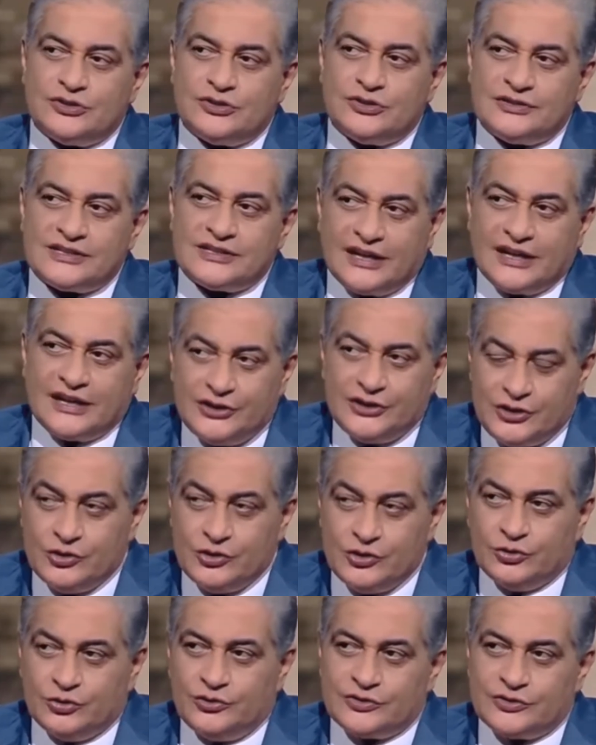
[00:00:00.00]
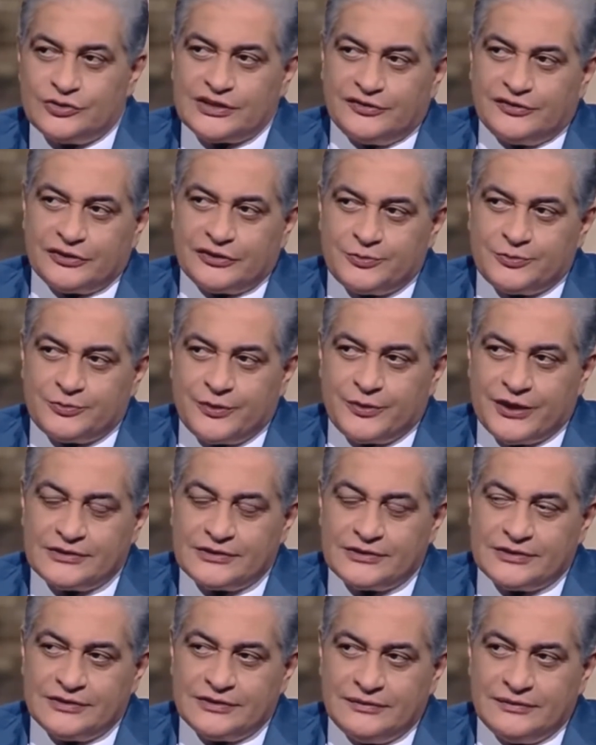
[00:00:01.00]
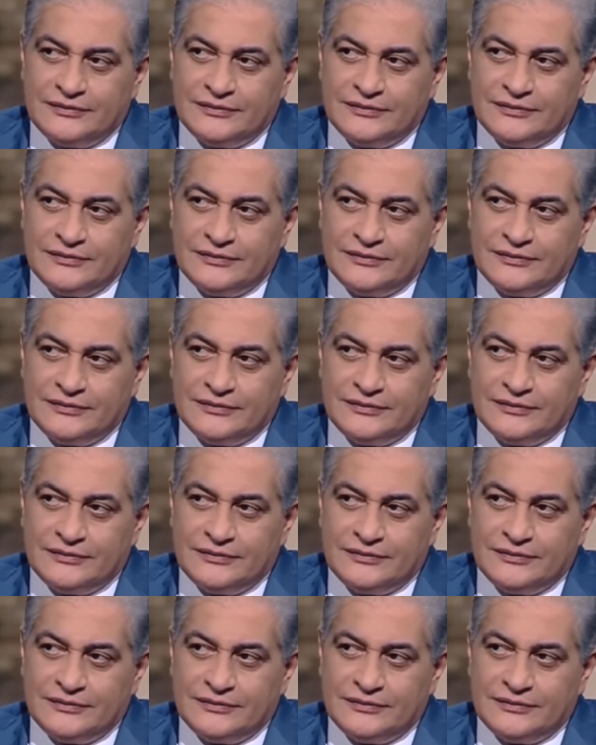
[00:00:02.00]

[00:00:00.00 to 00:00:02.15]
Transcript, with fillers: emotions can you yourself express?